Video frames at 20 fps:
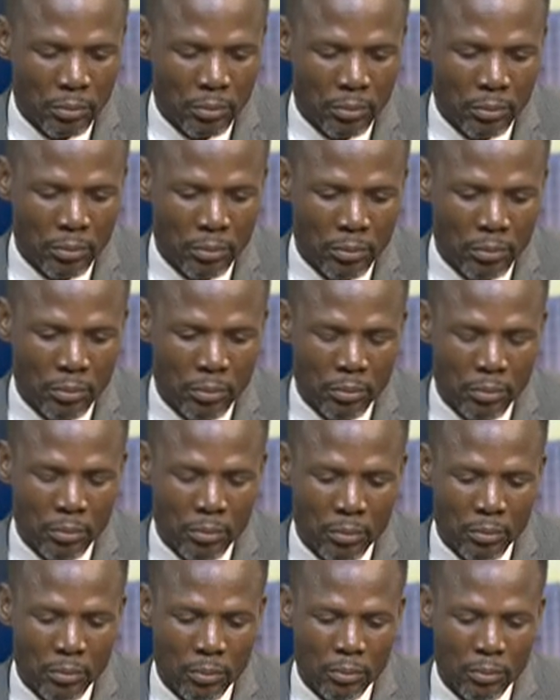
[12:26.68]

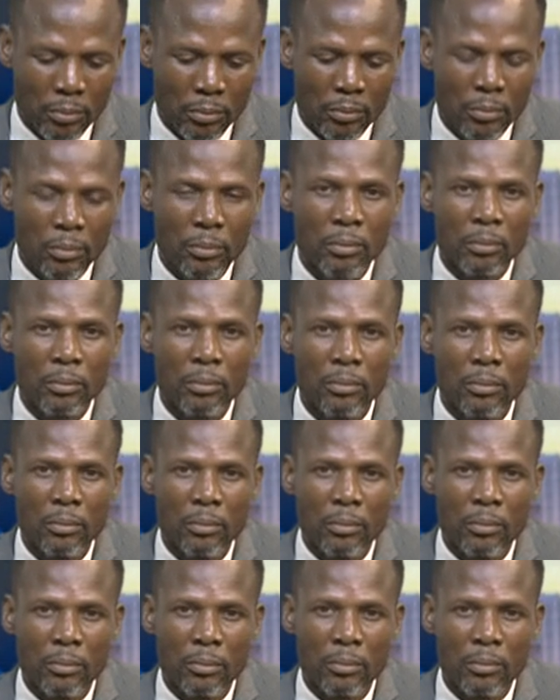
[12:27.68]

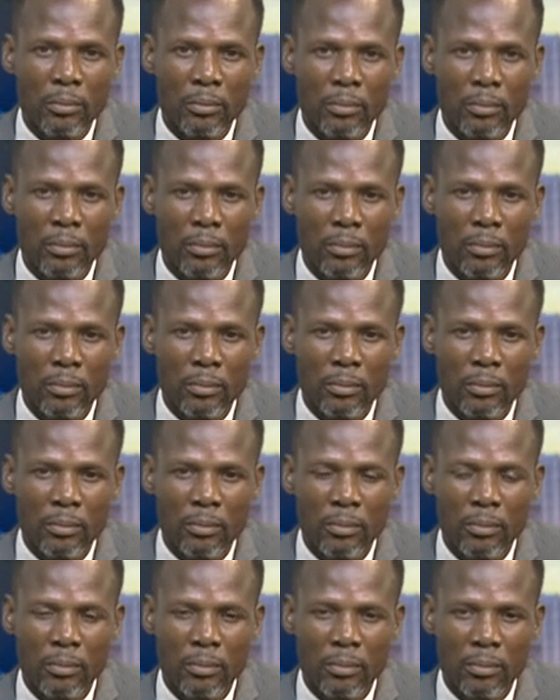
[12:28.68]

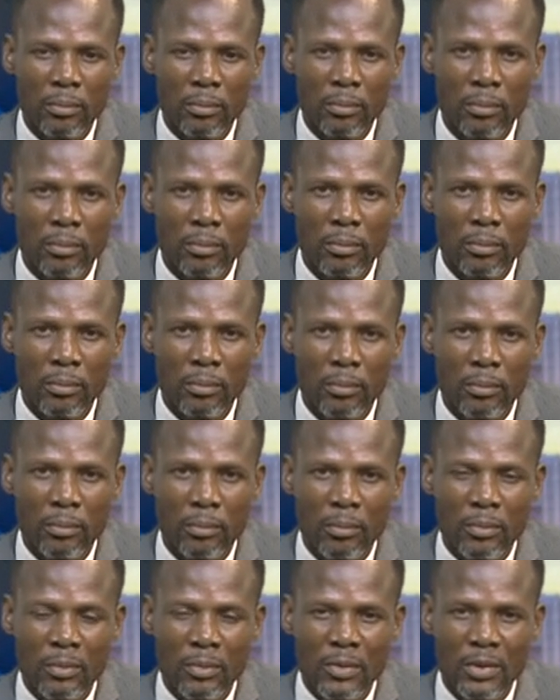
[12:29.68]

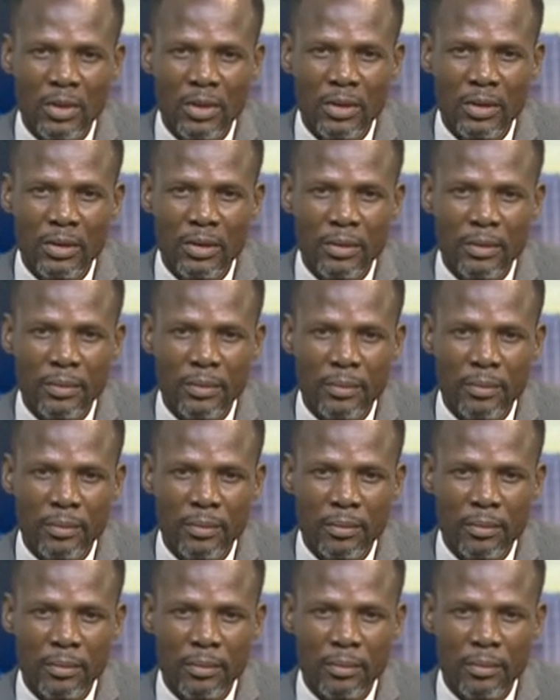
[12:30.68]

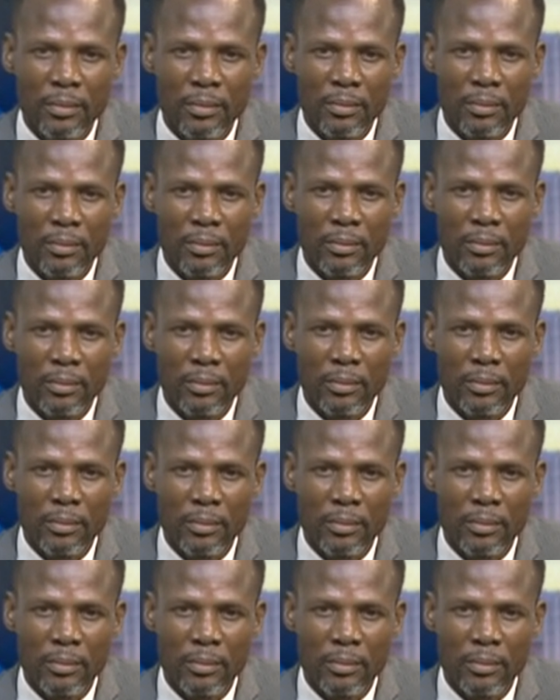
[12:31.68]
(silent)